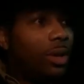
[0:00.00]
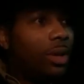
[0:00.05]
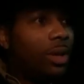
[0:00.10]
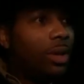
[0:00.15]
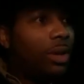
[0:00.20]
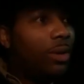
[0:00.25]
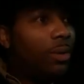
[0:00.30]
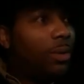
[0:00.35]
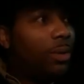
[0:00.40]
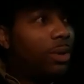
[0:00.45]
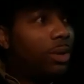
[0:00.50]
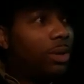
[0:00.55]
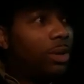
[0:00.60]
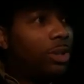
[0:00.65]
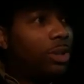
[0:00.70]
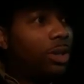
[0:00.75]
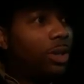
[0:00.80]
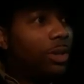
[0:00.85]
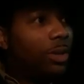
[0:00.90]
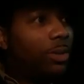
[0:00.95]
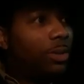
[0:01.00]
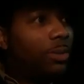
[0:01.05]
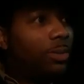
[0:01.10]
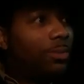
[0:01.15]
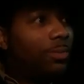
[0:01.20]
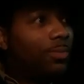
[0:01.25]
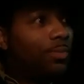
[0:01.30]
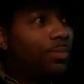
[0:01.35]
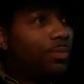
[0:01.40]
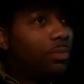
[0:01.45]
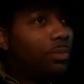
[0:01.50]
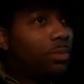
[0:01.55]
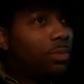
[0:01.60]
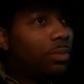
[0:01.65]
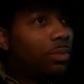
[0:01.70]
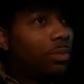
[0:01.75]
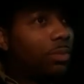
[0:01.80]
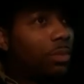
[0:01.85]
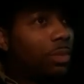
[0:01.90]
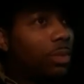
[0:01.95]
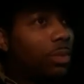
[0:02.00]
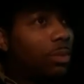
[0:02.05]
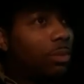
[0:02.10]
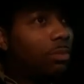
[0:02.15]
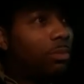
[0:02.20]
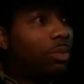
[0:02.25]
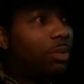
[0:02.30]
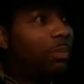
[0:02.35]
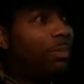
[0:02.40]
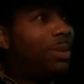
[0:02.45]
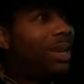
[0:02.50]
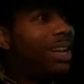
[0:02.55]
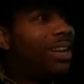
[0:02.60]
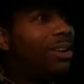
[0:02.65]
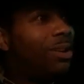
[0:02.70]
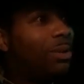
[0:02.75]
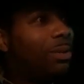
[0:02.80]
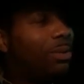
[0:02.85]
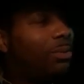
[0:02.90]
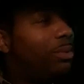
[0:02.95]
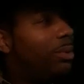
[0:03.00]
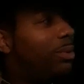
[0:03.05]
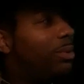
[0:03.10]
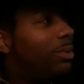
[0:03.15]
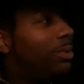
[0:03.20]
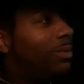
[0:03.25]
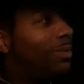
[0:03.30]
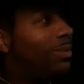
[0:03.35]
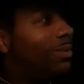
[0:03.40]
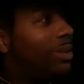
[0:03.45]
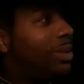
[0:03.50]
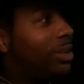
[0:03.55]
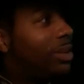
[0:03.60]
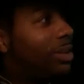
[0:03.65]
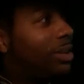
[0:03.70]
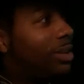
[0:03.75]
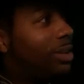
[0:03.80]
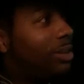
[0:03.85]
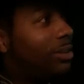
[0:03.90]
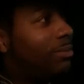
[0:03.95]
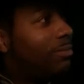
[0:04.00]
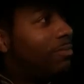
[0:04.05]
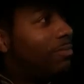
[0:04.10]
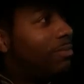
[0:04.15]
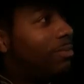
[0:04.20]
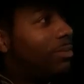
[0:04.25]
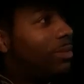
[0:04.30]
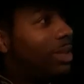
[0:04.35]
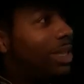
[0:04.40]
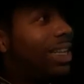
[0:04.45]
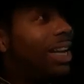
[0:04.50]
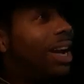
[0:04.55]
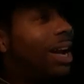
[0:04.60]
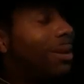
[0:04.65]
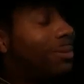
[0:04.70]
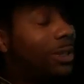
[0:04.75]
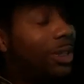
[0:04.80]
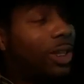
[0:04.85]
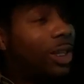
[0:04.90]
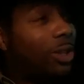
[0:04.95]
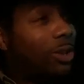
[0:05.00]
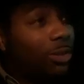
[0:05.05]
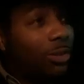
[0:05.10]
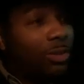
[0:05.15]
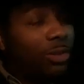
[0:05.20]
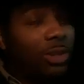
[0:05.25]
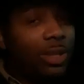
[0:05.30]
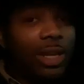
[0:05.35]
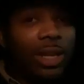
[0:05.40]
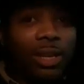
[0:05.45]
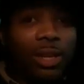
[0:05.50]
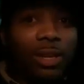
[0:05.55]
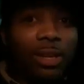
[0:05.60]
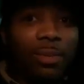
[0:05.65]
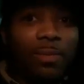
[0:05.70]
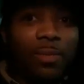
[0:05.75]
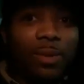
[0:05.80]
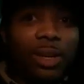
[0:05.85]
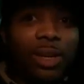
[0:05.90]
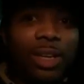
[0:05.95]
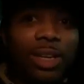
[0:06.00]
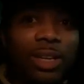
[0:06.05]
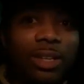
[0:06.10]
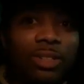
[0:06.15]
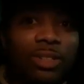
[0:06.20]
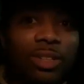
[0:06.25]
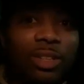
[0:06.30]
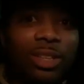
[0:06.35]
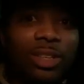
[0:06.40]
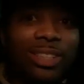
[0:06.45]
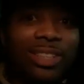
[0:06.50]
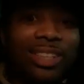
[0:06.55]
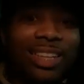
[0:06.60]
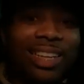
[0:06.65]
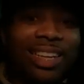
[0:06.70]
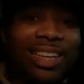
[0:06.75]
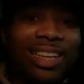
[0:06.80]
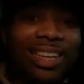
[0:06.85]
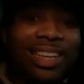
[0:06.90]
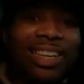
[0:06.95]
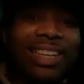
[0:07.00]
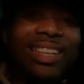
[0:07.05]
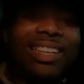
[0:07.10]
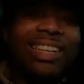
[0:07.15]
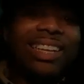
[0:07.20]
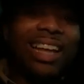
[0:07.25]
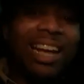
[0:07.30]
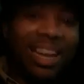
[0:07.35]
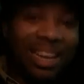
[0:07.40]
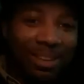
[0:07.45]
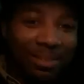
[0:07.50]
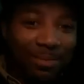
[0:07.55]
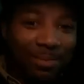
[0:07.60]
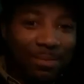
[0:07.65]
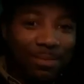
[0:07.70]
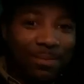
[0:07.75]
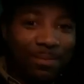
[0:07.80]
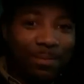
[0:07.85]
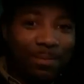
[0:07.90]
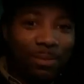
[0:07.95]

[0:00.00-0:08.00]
in order to propel through the obstacles that come against us in life.